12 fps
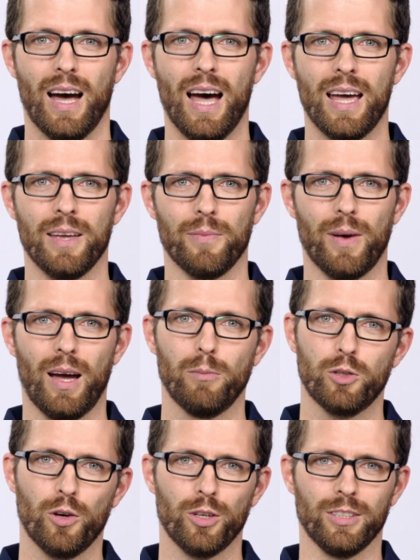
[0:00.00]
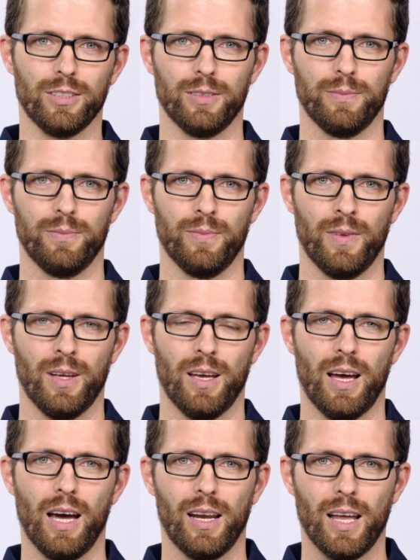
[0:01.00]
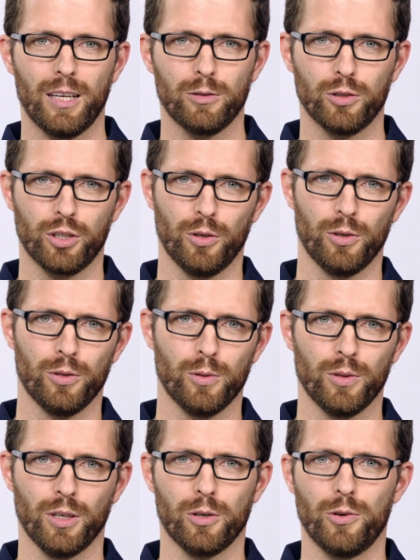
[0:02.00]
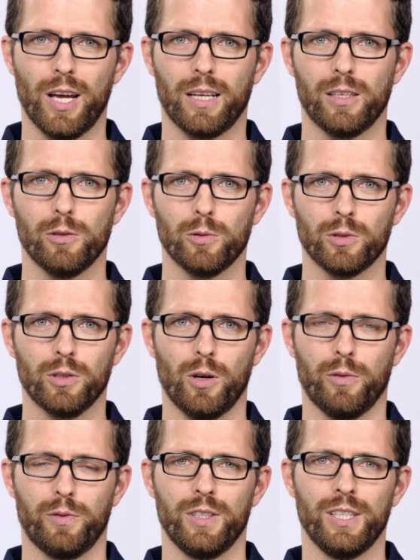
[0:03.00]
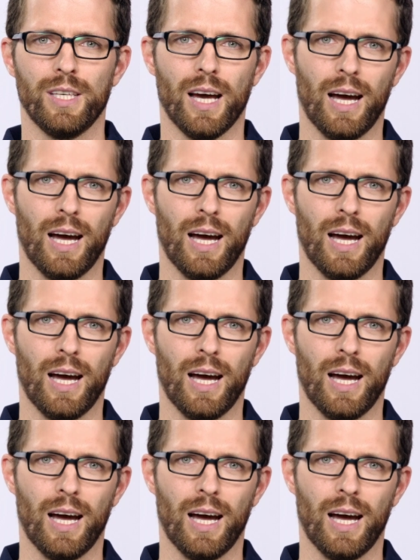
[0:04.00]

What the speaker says: Hi, I'm Jonas. I'd like to show you the correct use of the